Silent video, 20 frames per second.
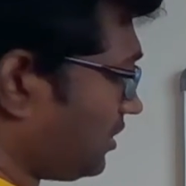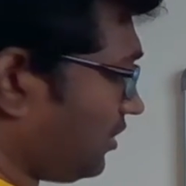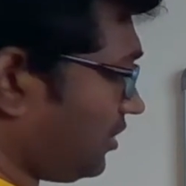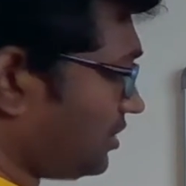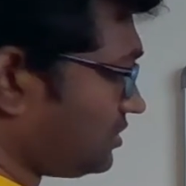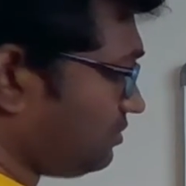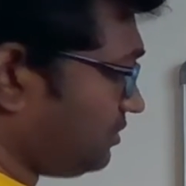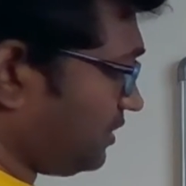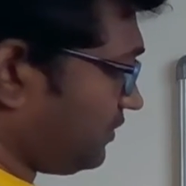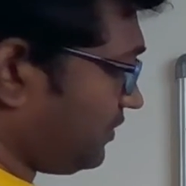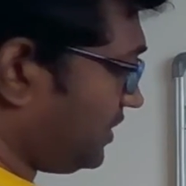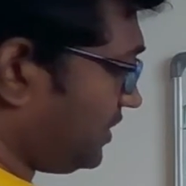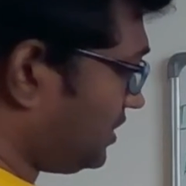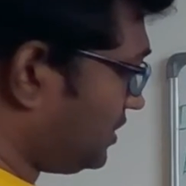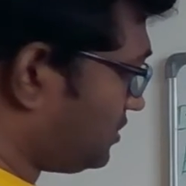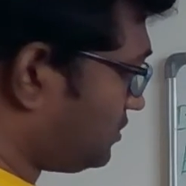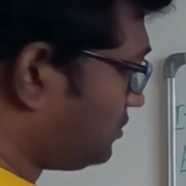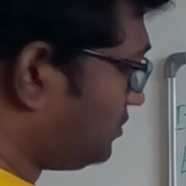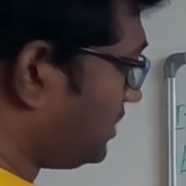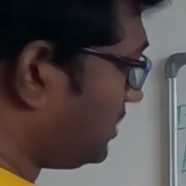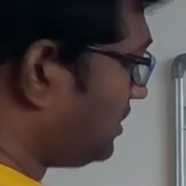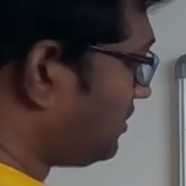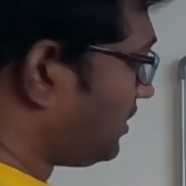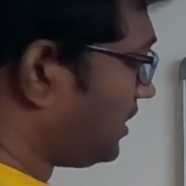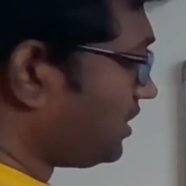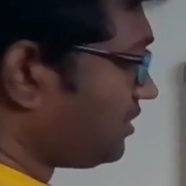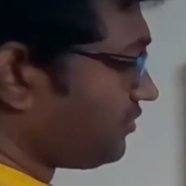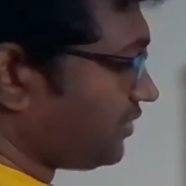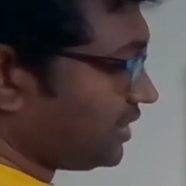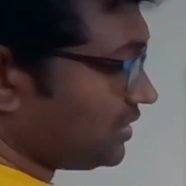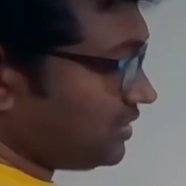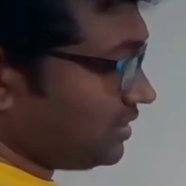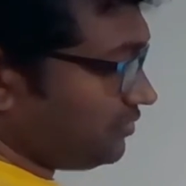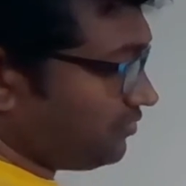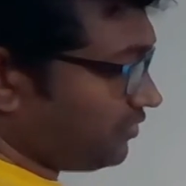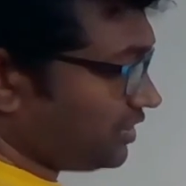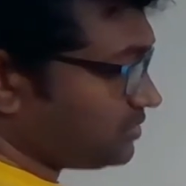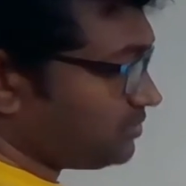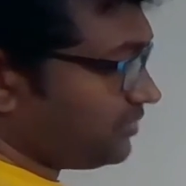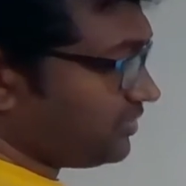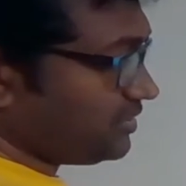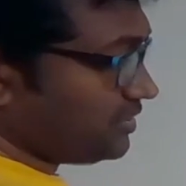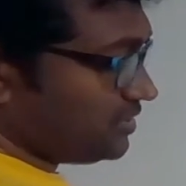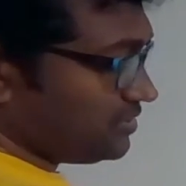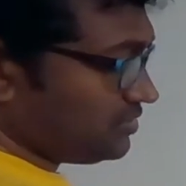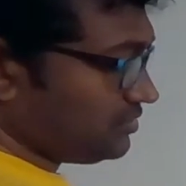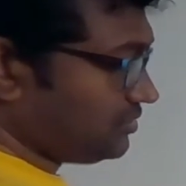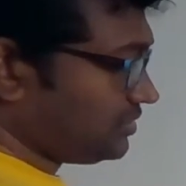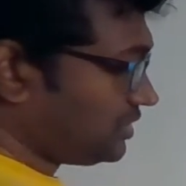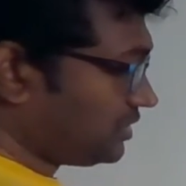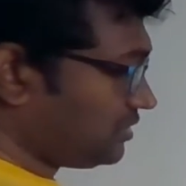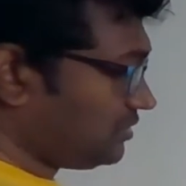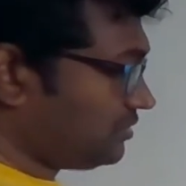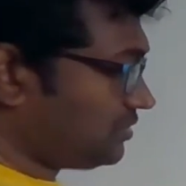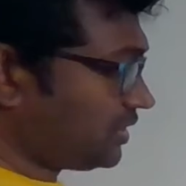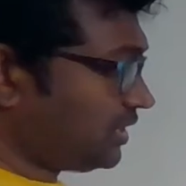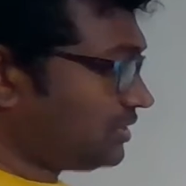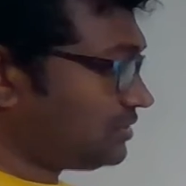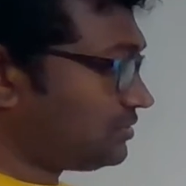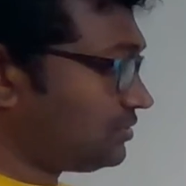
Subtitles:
cross between these two, and trying to find the difference between these two. Okay,